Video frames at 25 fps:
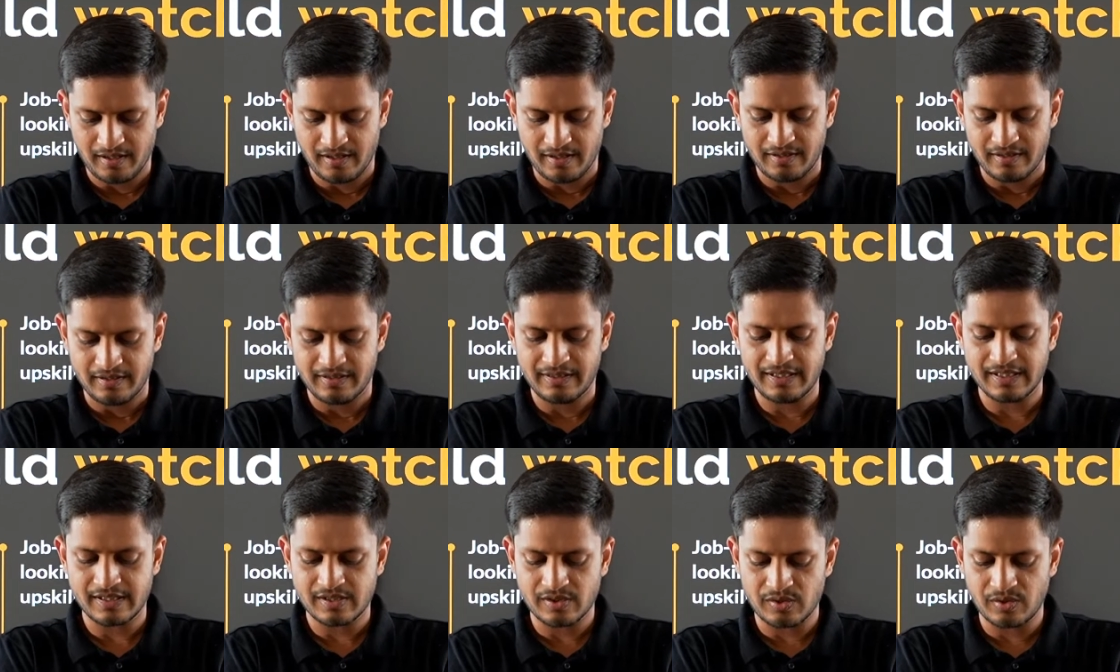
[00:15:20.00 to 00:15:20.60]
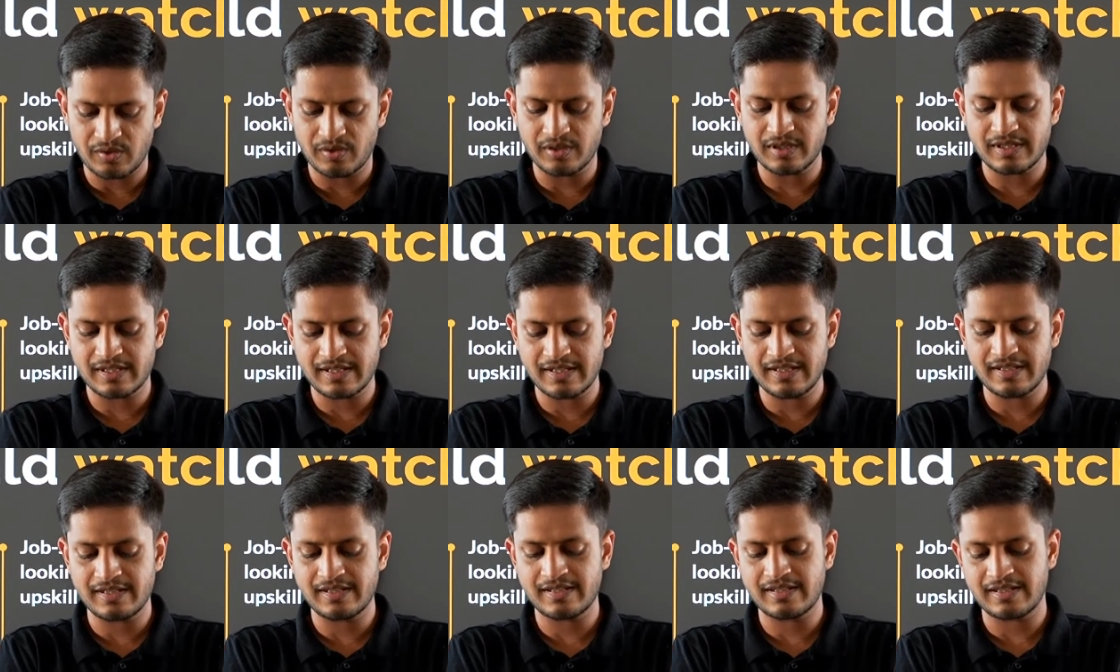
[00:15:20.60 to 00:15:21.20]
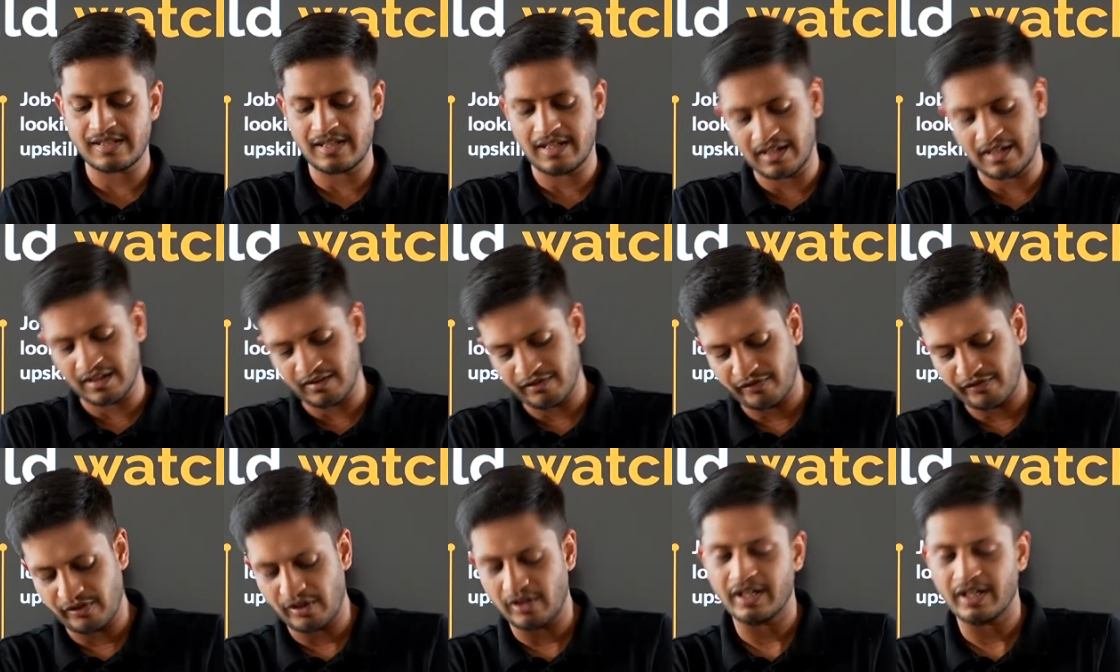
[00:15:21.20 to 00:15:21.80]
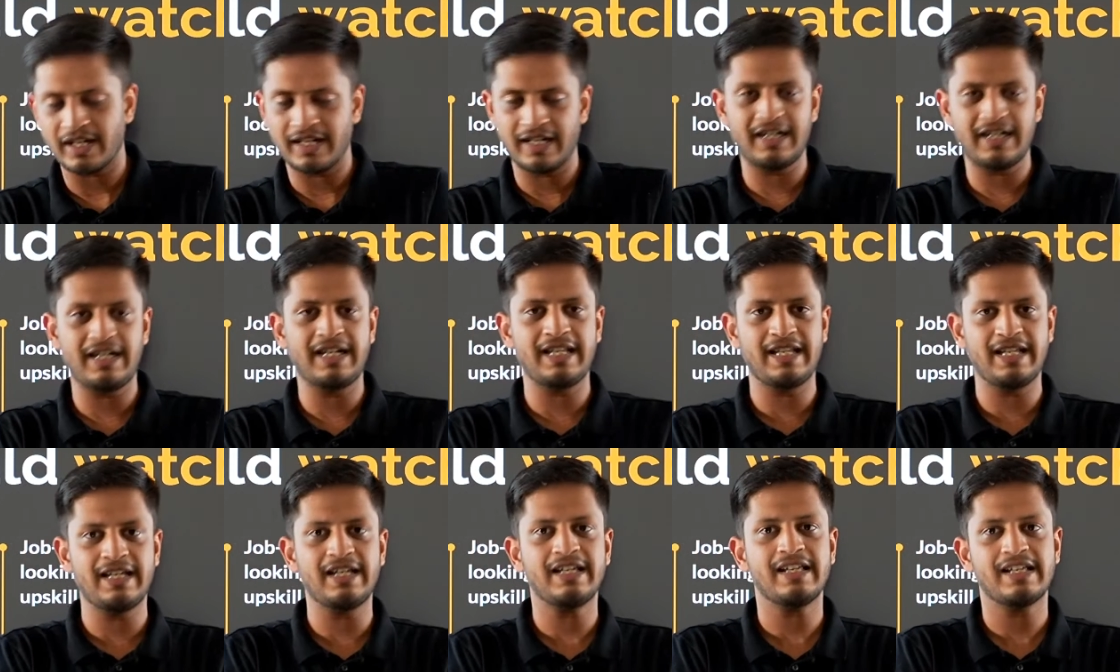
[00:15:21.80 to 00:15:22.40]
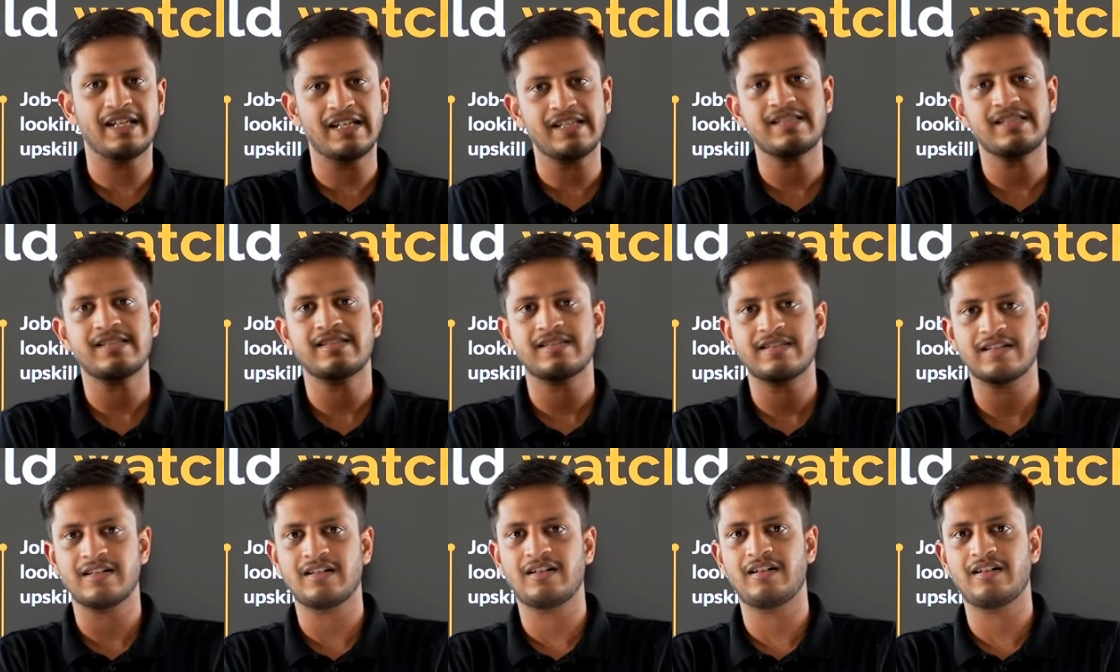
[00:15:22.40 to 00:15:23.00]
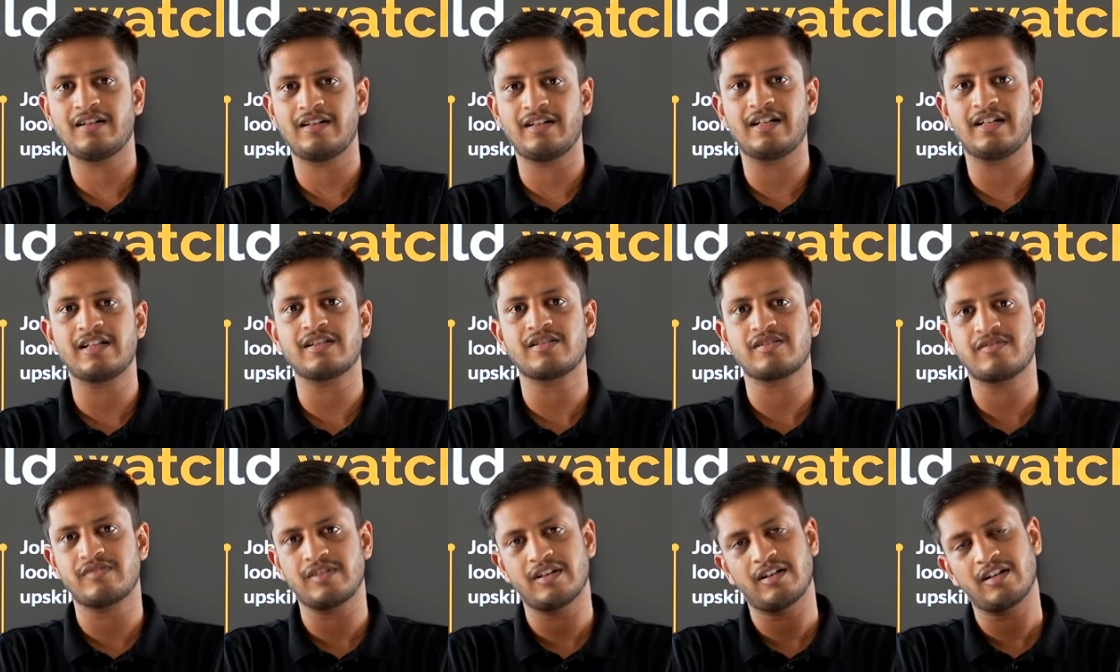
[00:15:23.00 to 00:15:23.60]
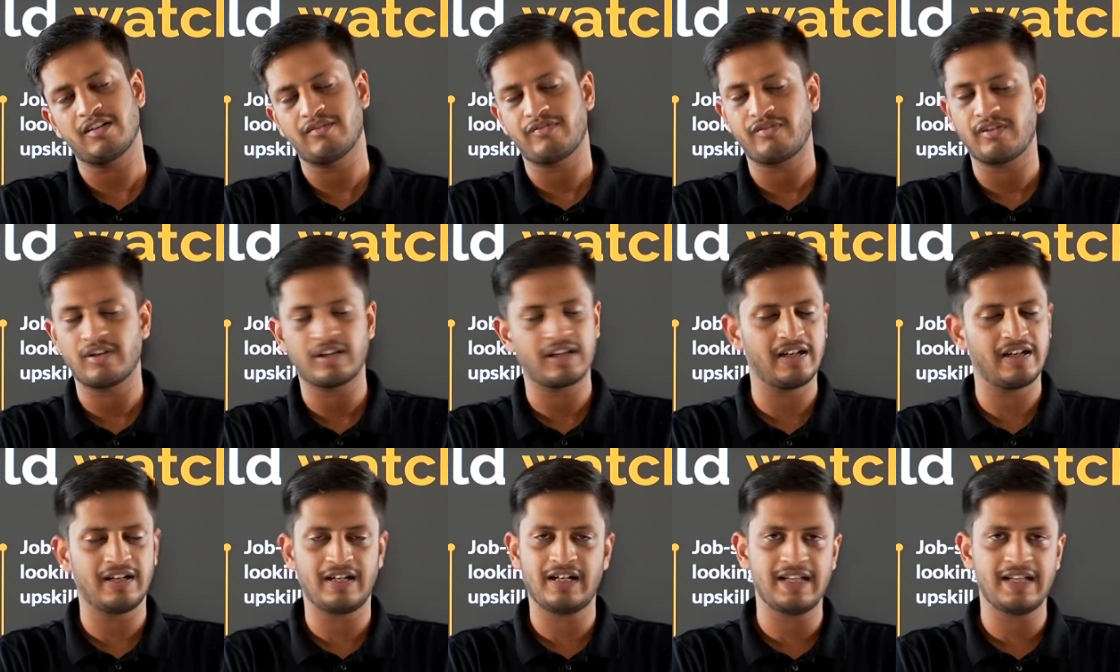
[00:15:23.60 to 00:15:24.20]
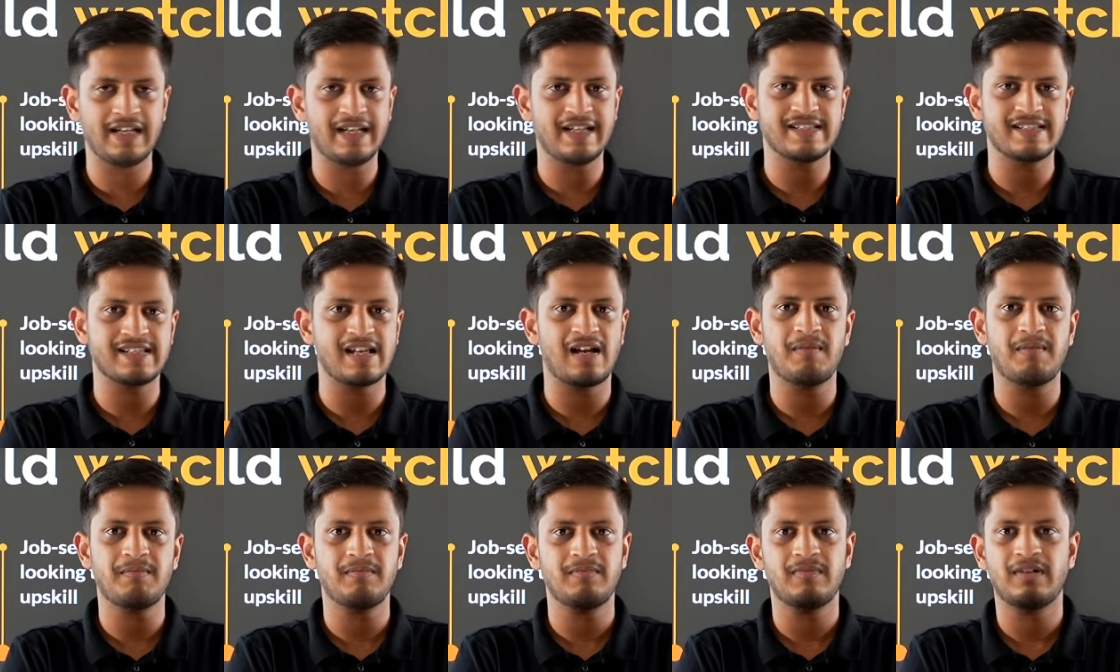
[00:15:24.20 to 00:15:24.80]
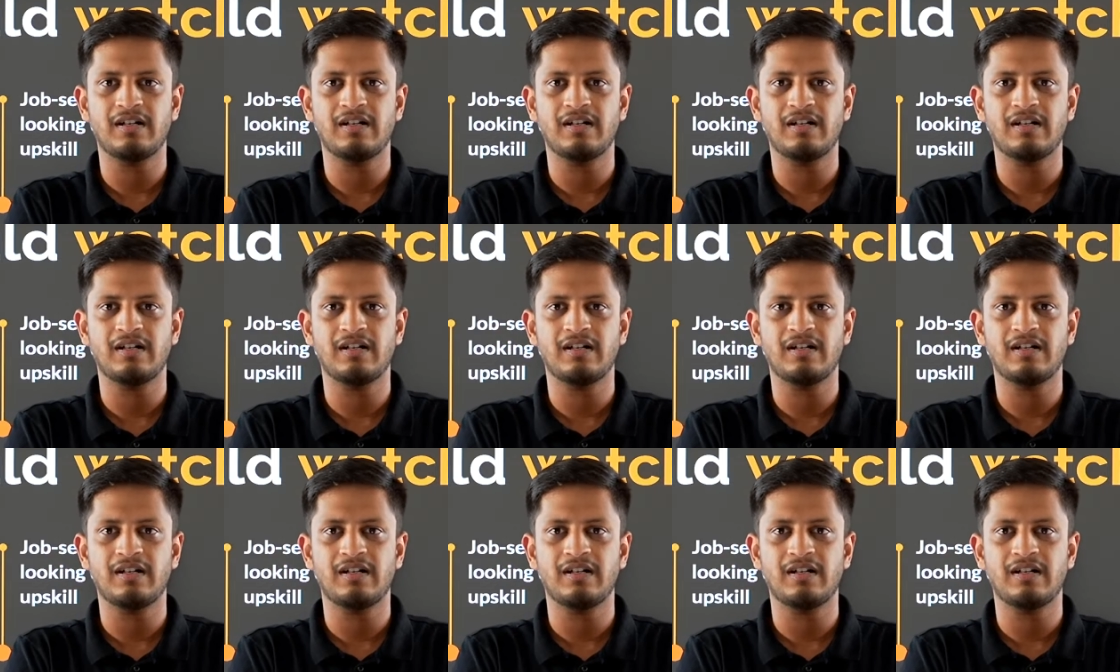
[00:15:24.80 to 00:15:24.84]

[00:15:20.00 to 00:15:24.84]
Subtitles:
This course is enough for gate DA. Yes, it is enough for gate DA exam.